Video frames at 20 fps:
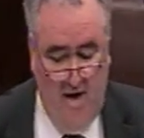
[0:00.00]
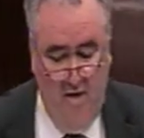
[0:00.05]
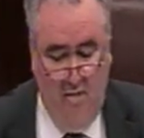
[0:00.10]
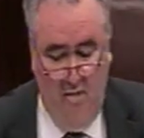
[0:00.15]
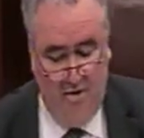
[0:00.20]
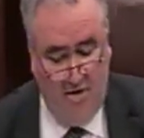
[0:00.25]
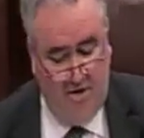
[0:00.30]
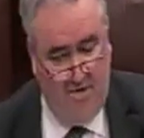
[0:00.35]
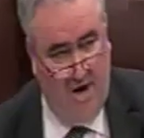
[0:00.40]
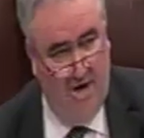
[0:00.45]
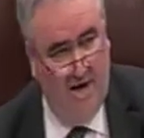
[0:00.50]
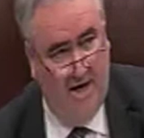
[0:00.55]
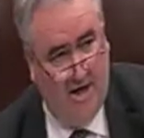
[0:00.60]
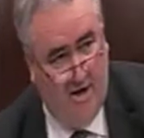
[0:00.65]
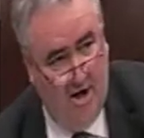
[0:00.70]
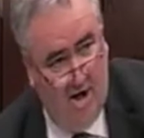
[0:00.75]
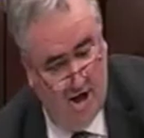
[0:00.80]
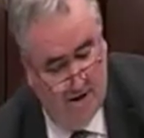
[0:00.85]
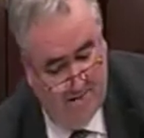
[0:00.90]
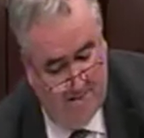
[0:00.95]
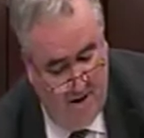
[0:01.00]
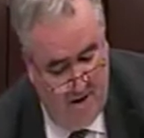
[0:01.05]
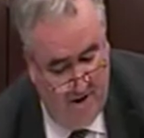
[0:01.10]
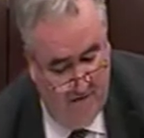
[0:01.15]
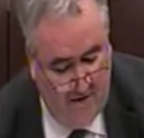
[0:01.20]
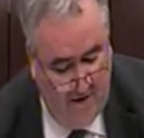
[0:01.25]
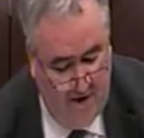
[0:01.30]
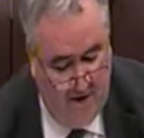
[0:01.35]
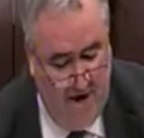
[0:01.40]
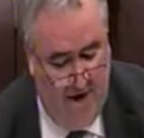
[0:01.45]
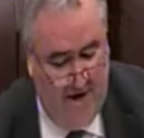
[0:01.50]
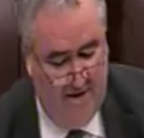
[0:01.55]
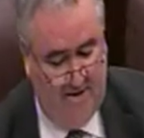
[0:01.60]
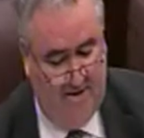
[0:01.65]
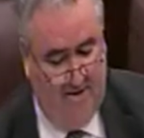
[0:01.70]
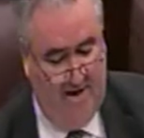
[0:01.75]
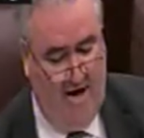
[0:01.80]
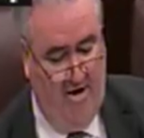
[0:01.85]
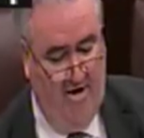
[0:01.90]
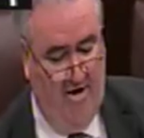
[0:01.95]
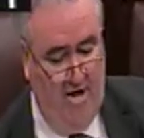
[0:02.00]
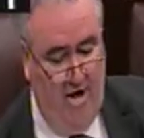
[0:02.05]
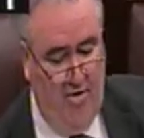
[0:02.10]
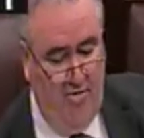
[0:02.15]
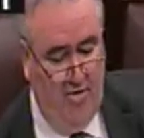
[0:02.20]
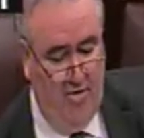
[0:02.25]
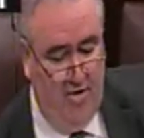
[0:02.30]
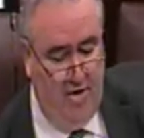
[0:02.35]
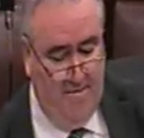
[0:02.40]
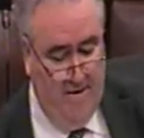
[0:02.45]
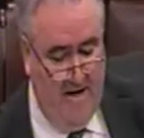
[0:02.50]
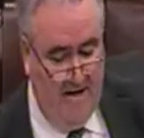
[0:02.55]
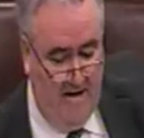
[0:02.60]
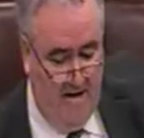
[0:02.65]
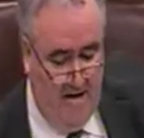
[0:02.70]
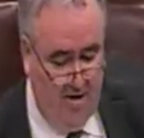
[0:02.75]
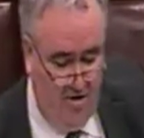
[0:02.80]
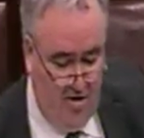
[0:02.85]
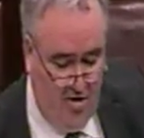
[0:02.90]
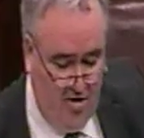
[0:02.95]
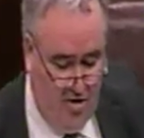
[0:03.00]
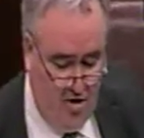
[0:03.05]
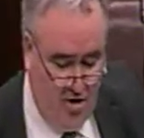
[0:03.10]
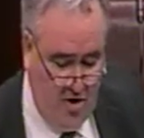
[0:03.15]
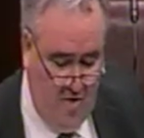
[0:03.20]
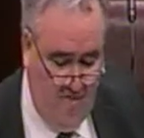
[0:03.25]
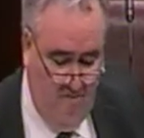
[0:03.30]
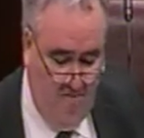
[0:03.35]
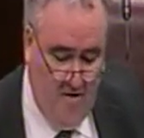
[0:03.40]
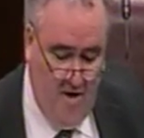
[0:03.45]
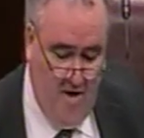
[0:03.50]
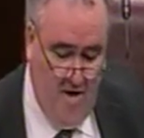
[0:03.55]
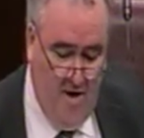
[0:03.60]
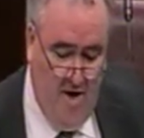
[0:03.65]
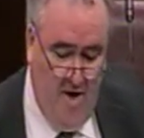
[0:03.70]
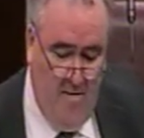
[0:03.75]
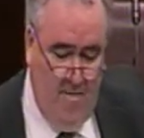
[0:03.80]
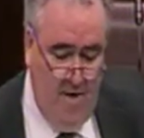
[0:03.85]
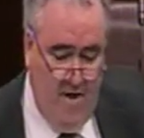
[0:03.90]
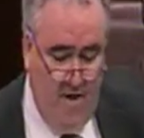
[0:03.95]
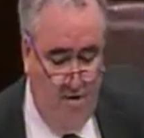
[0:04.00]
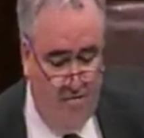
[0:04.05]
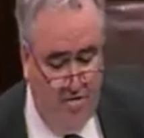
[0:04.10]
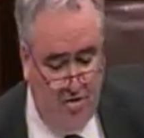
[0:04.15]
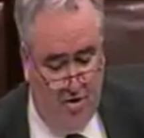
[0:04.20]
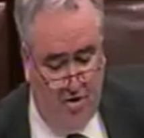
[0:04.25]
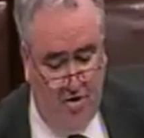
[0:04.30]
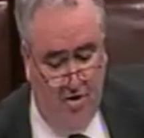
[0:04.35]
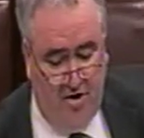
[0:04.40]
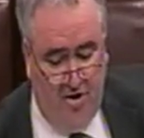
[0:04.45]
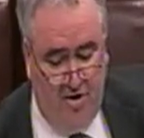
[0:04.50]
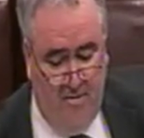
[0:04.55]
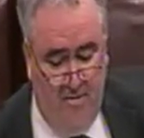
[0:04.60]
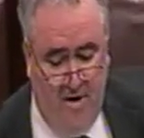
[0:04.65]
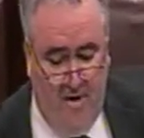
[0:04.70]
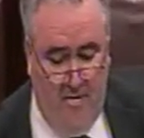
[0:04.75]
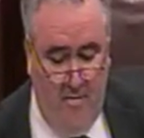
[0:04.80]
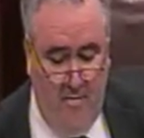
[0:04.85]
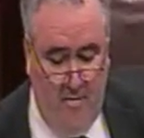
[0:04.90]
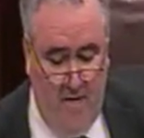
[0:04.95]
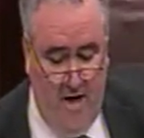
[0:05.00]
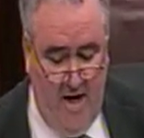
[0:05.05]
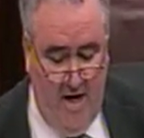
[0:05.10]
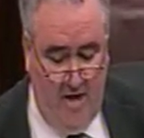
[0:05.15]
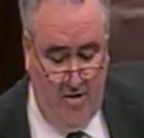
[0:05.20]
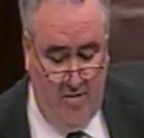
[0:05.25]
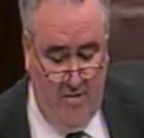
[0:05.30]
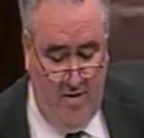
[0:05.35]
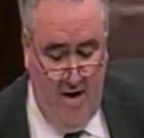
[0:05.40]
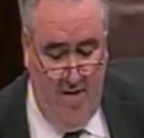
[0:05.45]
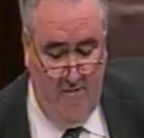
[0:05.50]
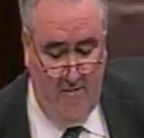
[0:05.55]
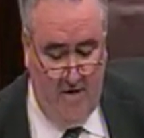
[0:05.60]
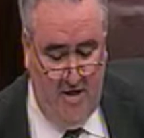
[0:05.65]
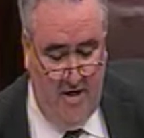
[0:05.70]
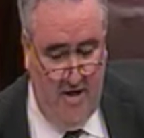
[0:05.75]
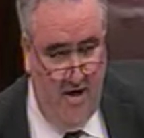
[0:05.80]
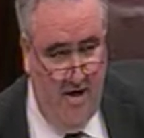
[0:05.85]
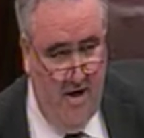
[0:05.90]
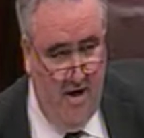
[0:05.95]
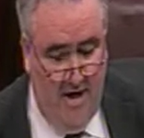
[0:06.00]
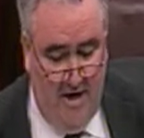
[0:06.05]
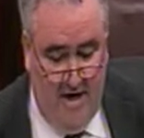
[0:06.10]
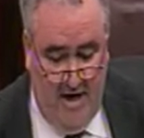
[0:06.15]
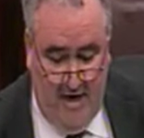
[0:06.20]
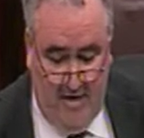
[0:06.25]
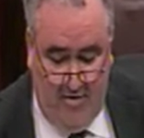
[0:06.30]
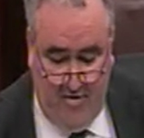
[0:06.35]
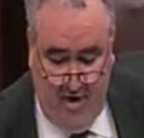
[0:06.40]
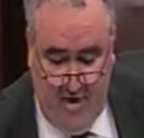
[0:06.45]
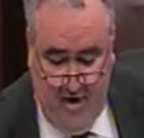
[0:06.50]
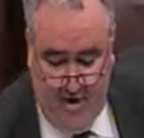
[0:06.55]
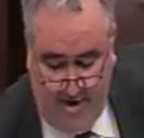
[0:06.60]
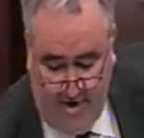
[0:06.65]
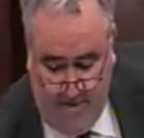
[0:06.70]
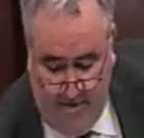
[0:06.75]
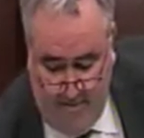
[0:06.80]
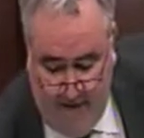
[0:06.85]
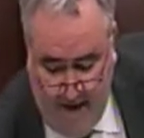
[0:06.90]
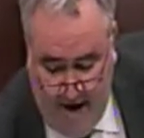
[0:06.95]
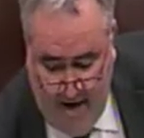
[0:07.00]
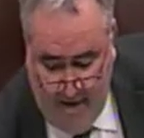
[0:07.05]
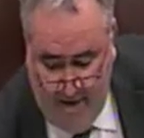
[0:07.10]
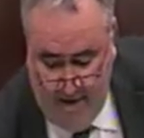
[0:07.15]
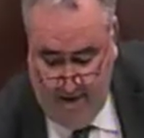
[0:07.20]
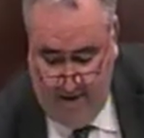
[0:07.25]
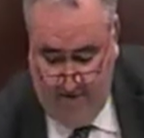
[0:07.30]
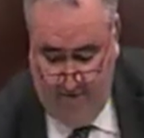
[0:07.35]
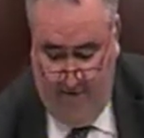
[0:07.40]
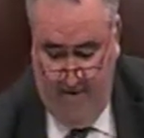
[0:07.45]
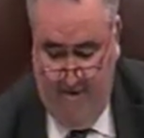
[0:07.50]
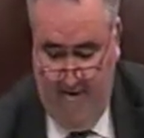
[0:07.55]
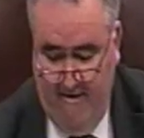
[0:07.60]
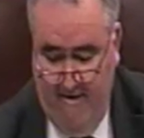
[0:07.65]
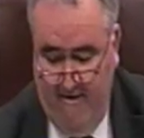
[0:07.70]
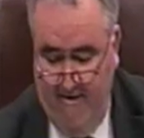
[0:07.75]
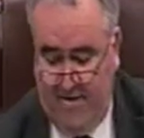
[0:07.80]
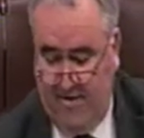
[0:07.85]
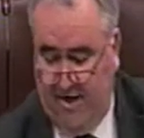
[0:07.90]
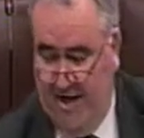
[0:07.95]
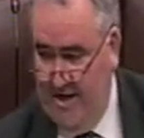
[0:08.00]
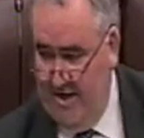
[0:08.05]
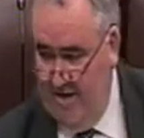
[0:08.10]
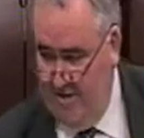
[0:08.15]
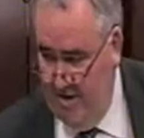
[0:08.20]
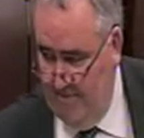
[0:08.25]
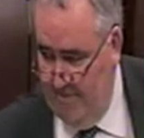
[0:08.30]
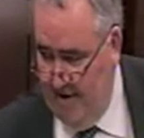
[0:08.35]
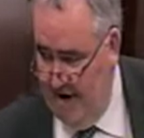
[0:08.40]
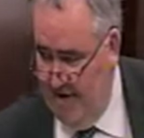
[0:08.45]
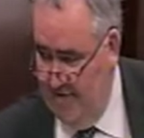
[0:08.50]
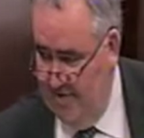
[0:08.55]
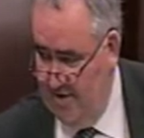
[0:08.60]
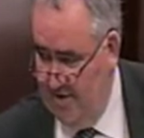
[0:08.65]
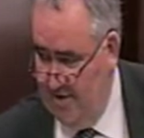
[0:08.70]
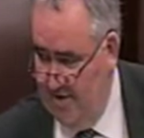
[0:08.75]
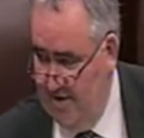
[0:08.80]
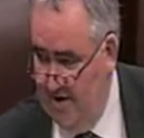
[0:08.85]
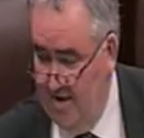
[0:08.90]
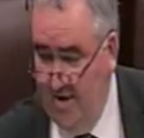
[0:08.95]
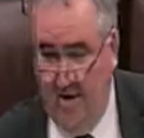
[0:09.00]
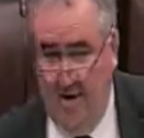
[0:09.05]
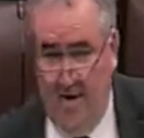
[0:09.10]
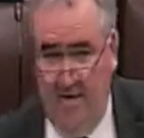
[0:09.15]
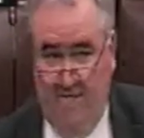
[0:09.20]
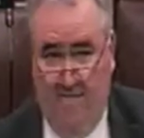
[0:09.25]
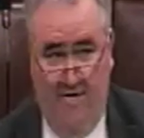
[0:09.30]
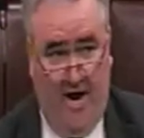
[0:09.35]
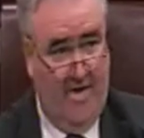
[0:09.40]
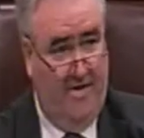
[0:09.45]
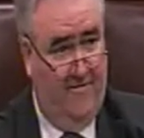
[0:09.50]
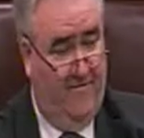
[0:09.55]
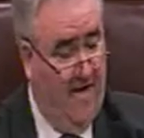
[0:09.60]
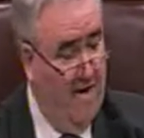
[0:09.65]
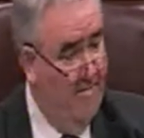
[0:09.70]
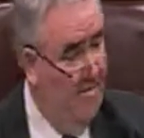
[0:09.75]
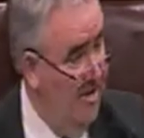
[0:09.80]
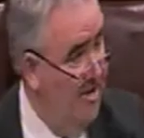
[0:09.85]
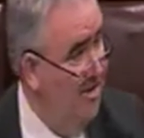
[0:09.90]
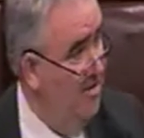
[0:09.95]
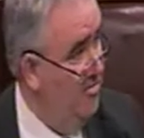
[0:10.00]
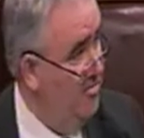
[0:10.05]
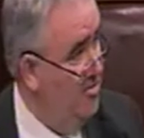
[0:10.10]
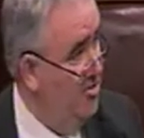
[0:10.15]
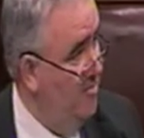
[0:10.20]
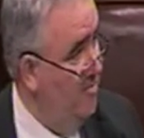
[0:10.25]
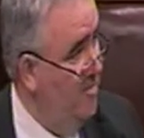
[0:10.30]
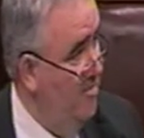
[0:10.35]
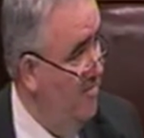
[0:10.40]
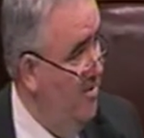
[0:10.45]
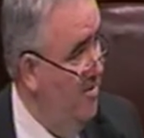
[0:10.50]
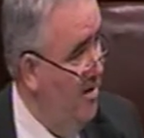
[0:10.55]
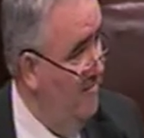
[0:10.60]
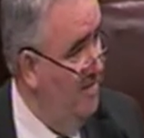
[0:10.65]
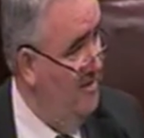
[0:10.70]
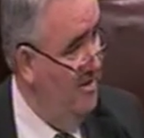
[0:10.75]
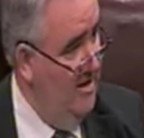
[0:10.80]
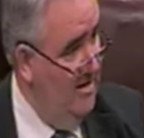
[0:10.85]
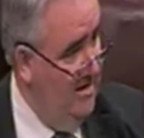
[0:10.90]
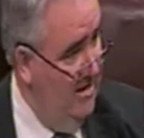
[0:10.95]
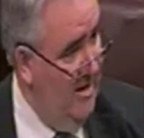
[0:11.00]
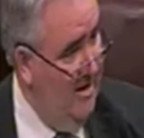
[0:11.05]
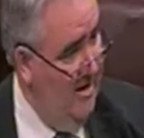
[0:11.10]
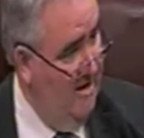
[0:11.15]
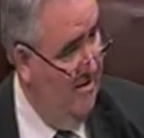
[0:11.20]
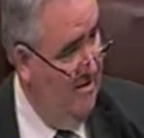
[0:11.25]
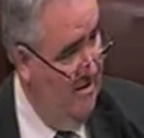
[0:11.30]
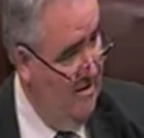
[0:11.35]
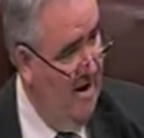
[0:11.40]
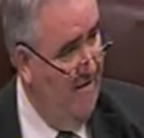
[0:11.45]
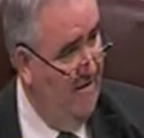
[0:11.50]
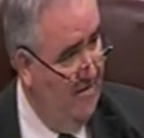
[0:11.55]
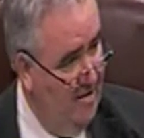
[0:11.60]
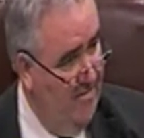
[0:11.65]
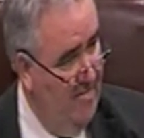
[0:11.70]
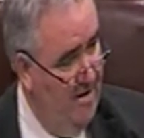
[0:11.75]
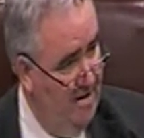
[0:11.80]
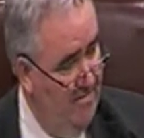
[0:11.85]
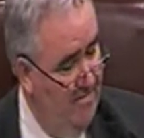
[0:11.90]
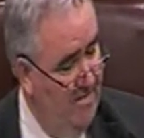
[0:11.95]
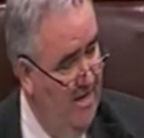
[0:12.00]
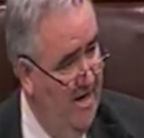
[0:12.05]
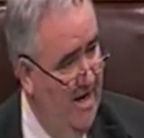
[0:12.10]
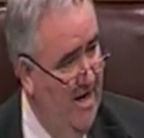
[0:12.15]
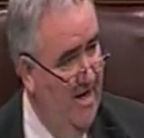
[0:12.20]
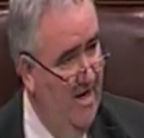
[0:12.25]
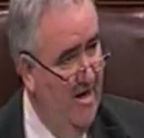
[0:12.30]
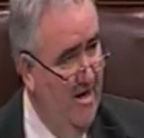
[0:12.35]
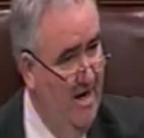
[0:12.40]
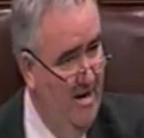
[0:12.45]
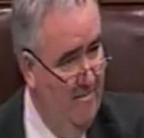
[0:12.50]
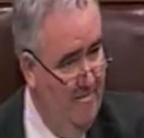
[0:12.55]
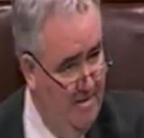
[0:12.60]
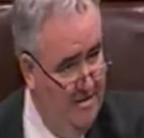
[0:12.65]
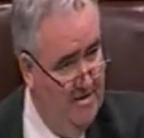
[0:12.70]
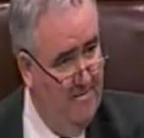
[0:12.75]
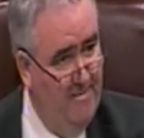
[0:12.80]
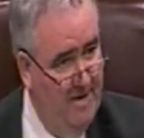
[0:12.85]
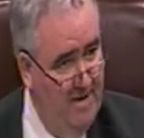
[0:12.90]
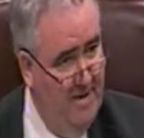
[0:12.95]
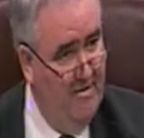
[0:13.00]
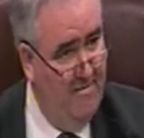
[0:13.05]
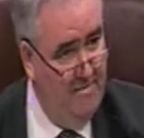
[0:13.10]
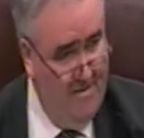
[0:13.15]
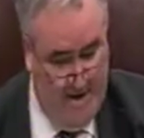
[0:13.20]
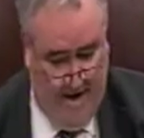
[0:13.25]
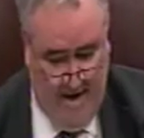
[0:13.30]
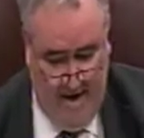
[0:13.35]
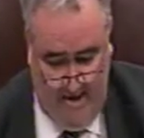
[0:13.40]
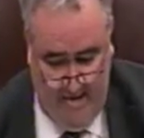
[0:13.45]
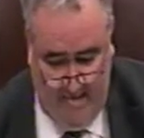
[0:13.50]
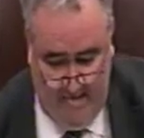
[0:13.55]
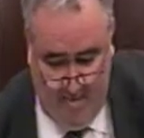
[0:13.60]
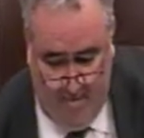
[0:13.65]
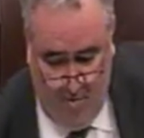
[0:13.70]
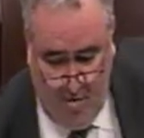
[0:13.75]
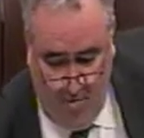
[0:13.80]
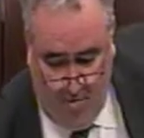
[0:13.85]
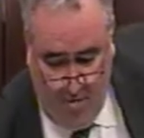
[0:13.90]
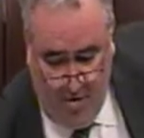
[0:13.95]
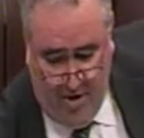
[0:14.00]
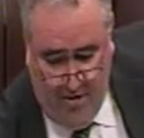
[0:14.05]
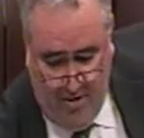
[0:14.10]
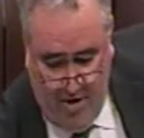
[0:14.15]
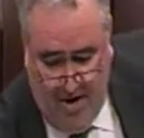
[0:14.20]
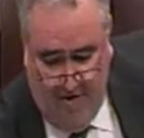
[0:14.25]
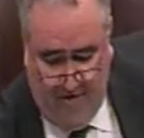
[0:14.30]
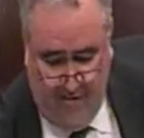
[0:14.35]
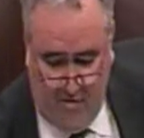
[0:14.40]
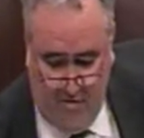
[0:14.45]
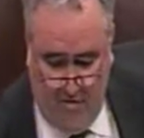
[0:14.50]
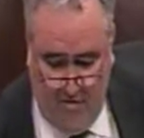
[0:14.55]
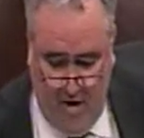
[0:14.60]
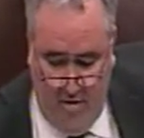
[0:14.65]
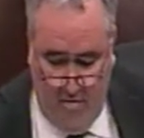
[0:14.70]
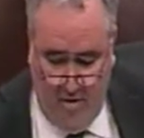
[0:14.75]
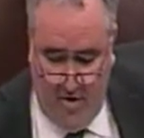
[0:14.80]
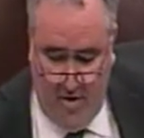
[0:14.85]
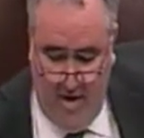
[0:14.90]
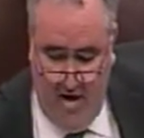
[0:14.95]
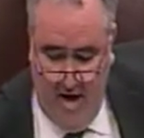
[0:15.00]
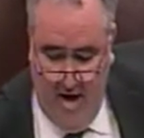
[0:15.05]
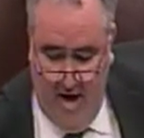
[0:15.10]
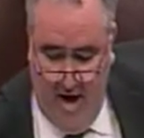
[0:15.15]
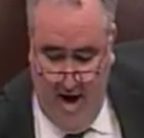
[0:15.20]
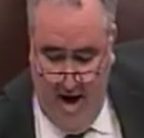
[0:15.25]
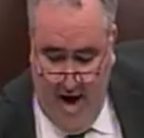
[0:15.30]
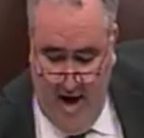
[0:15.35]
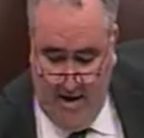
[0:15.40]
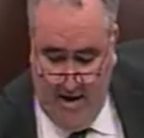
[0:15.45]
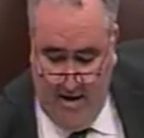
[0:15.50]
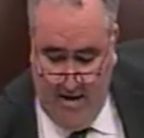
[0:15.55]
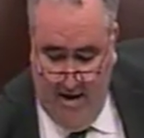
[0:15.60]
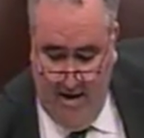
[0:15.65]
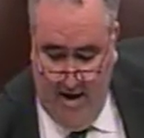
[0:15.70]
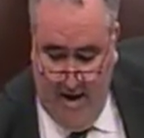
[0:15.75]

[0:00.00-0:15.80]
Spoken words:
Was there any cost-benefit analysis carried out in respect to this reduction? Because reducing the minimum wage will obviously increase demands for secondary benefits. Family income supplement will obviously have to come into play. It means a bigger more money will have to go out, and